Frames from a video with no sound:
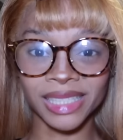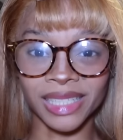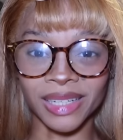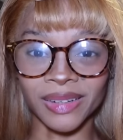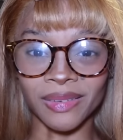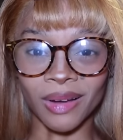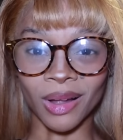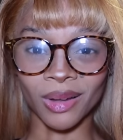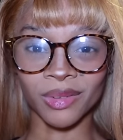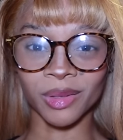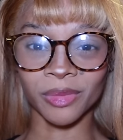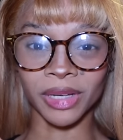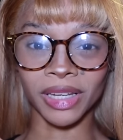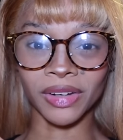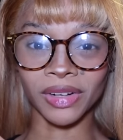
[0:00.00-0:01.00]
So all of the
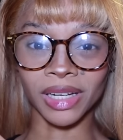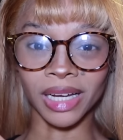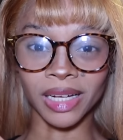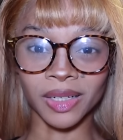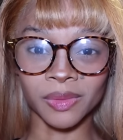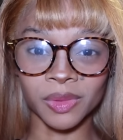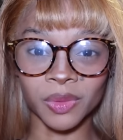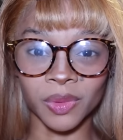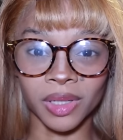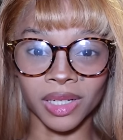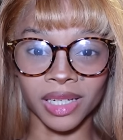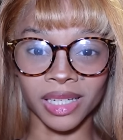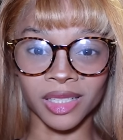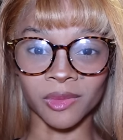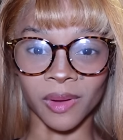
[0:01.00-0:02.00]
bakery items were
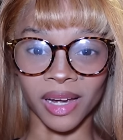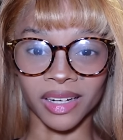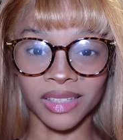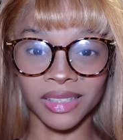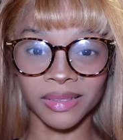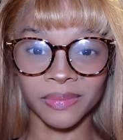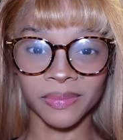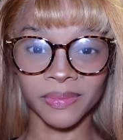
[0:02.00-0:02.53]
expired.